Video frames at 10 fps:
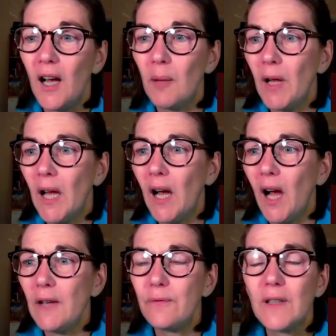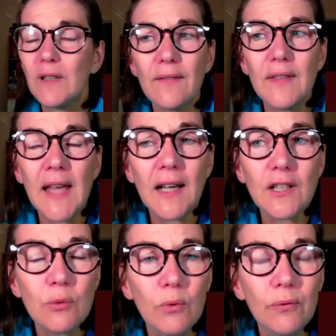Um, I forget the
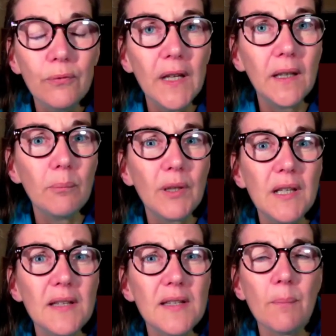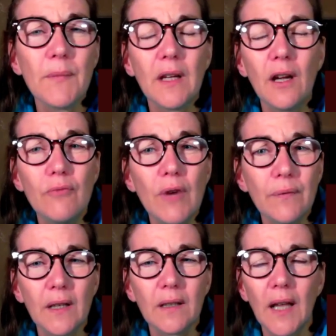actual figure, but it's something
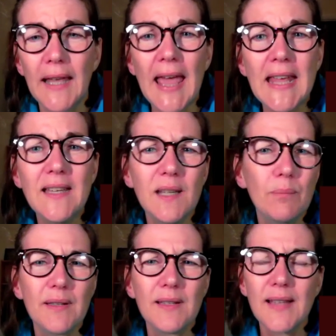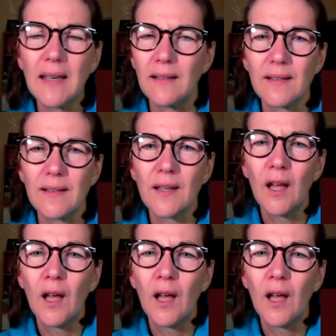horrific like 80%